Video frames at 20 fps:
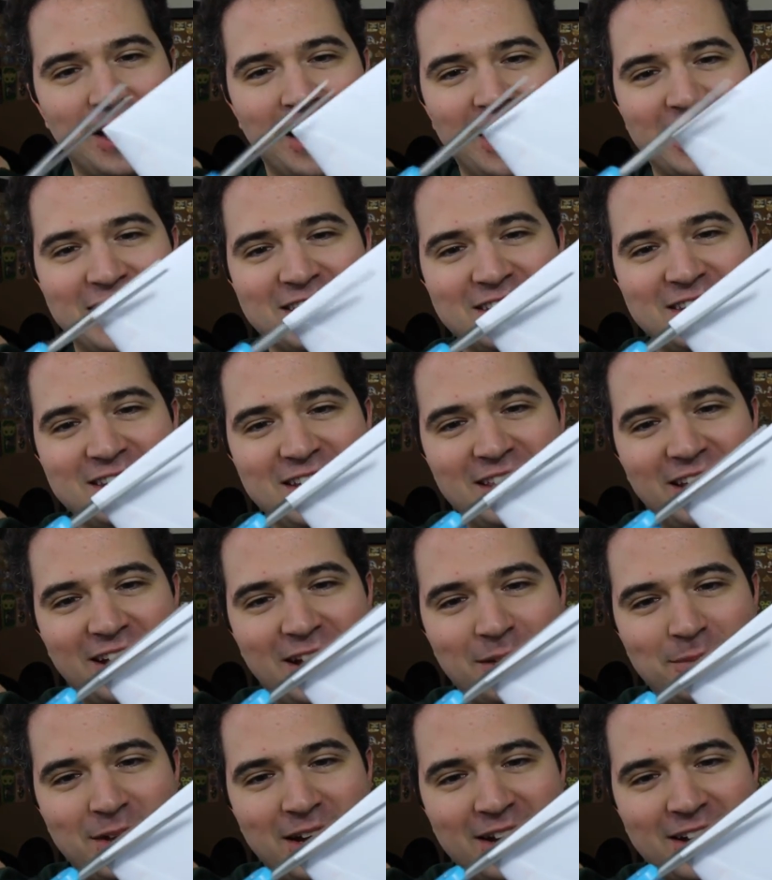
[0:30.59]
I can see
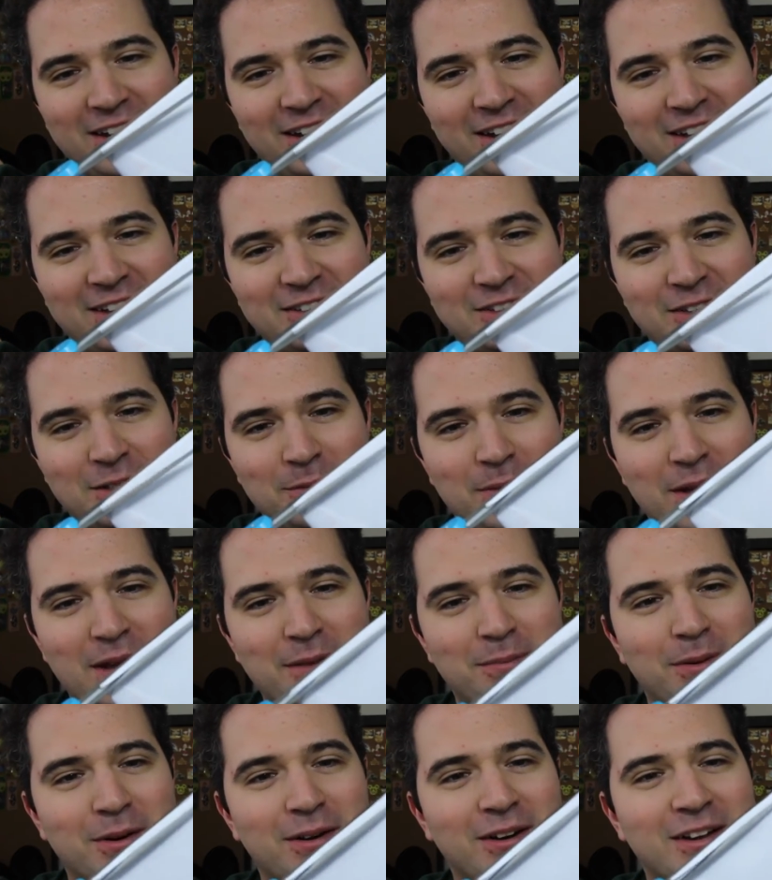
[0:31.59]
like I'm not cutting into the
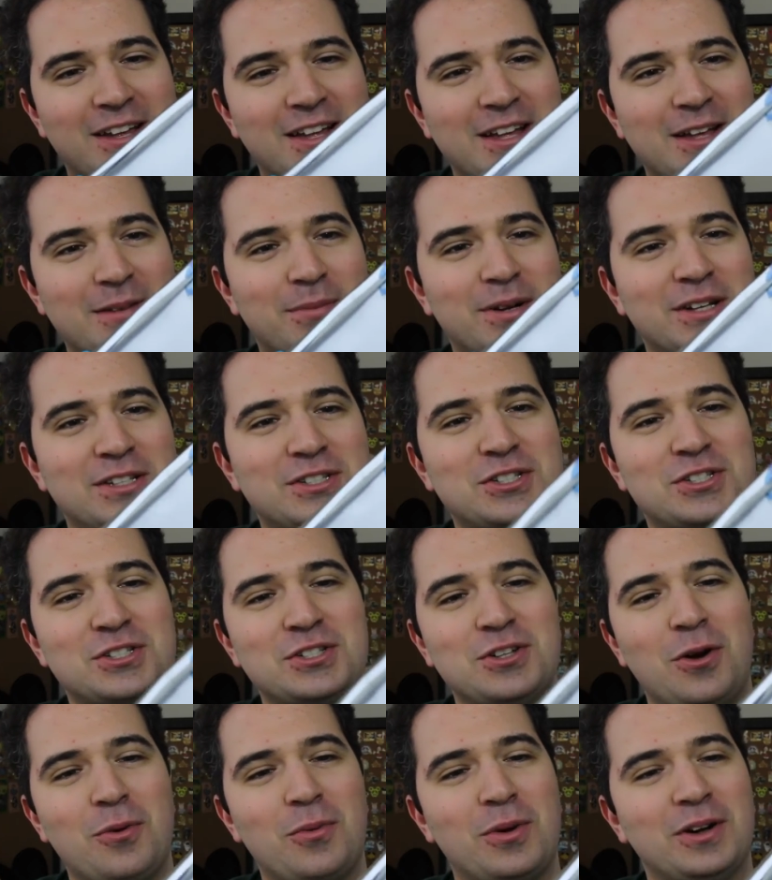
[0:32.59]
paper, but it's
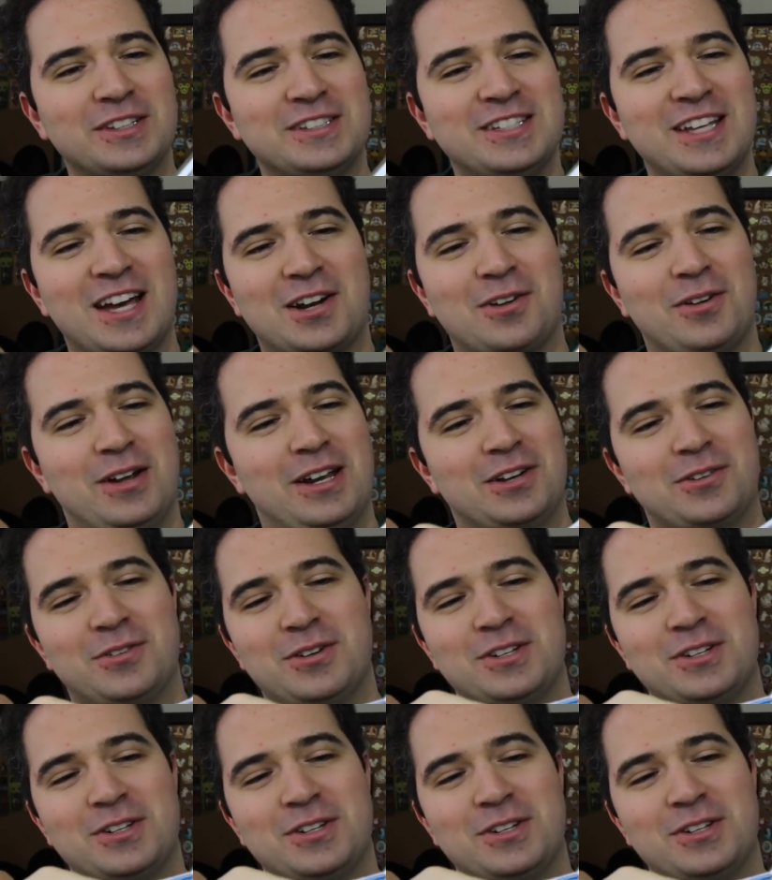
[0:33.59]
so well decorated.